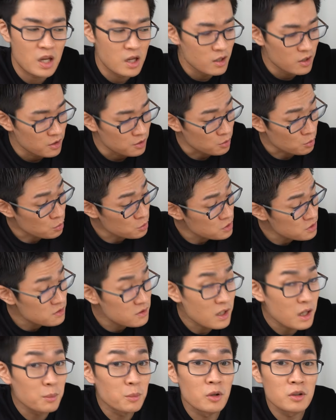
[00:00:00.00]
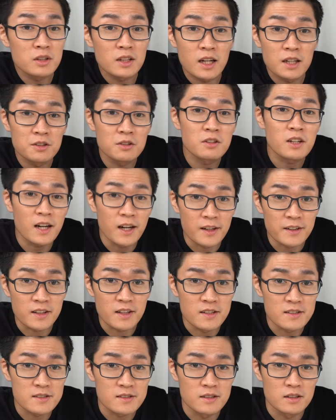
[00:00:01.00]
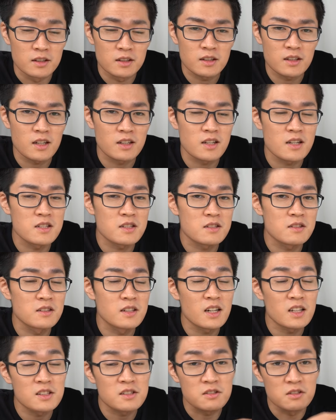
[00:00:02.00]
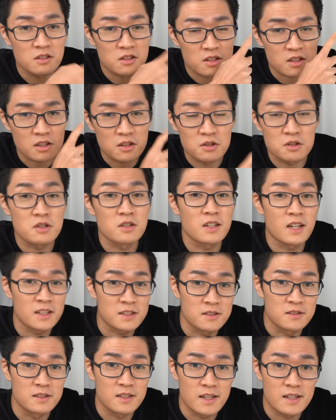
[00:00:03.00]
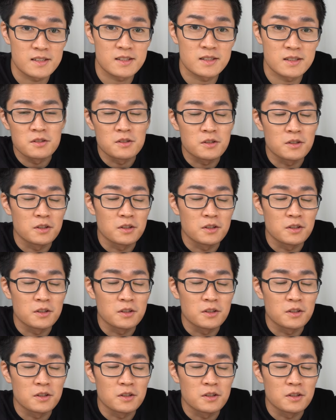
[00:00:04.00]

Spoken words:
The horizontal axis shows the motor speed and the vertical axis shows the switching frequency.